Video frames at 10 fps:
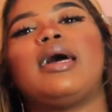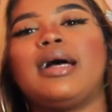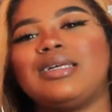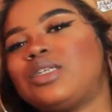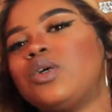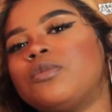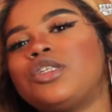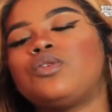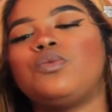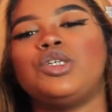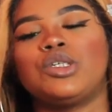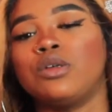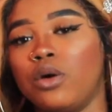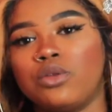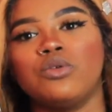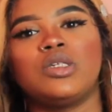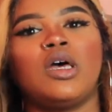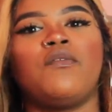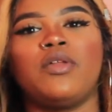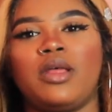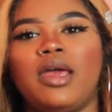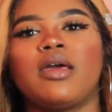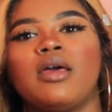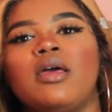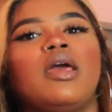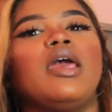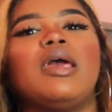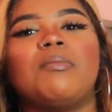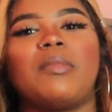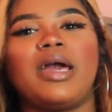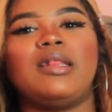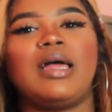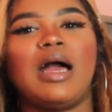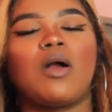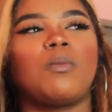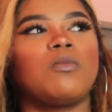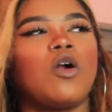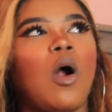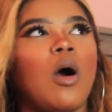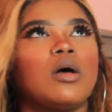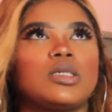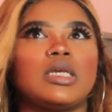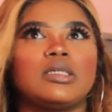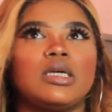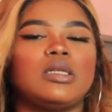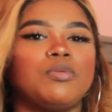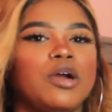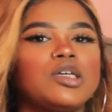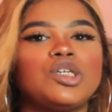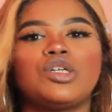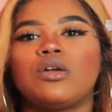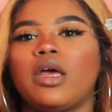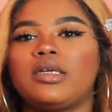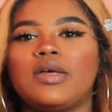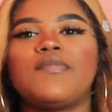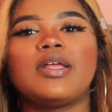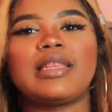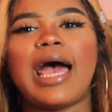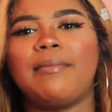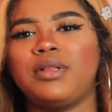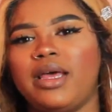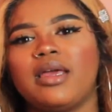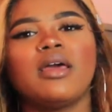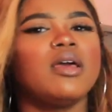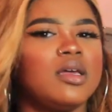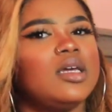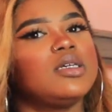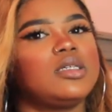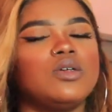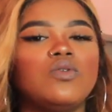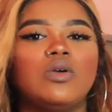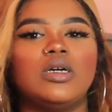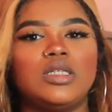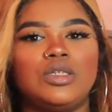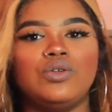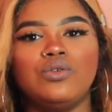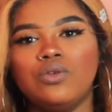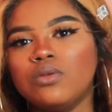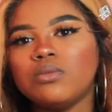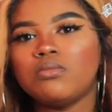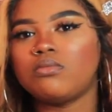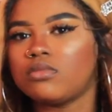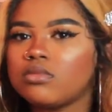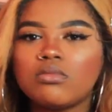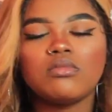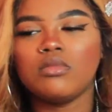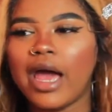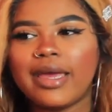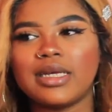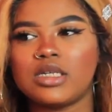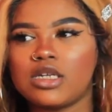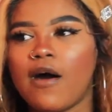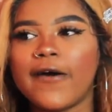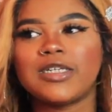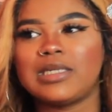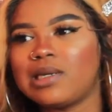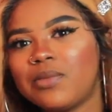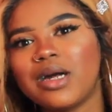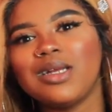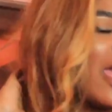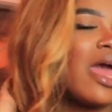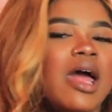as humans we just go through stuff, and like it might not cause things like depression or like stuff like that, but like it's still good to, I guess, talk to somebody.